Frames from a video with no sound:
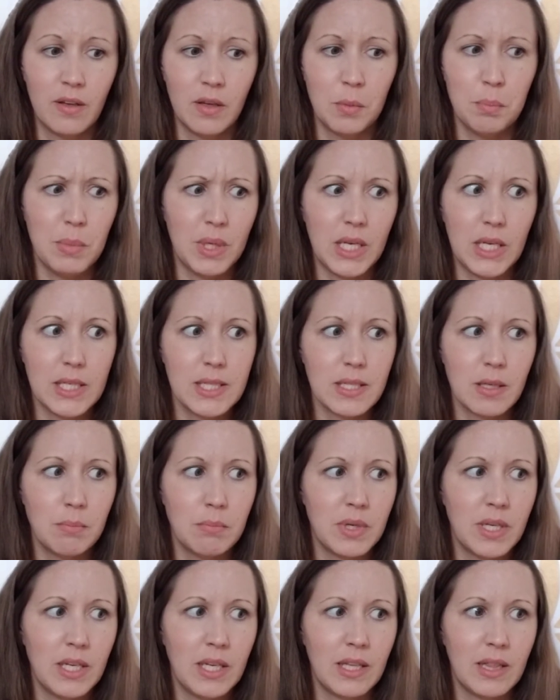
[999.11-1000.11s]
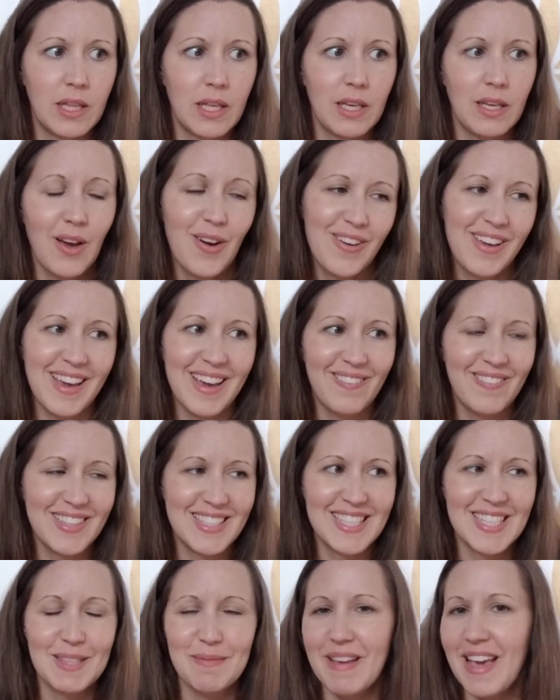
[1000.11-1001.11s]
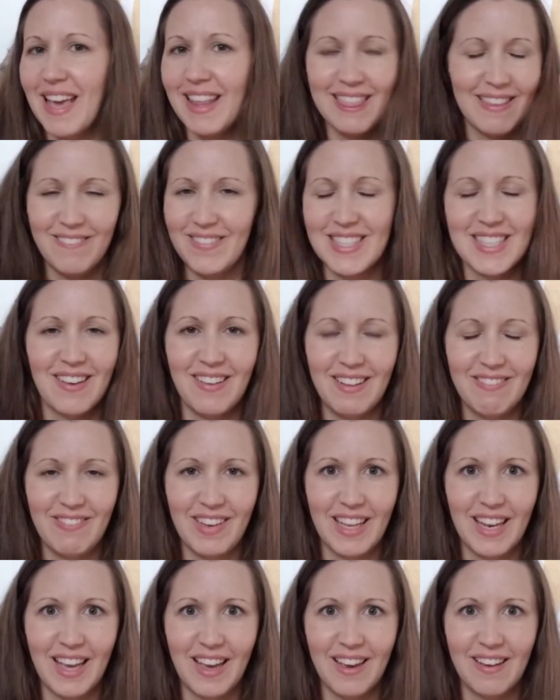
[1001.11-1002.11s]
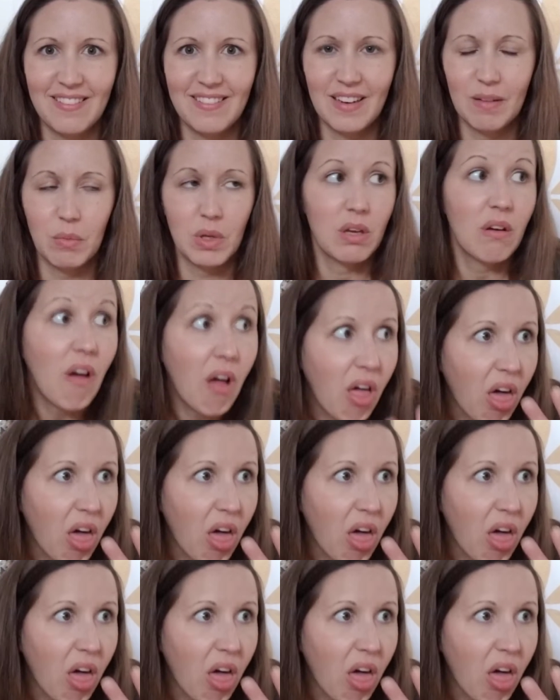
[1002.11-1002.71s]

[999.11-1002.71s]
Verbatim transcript: meeting somebody and like, oh yeah, we just met and then we tell him made out. And I'm like,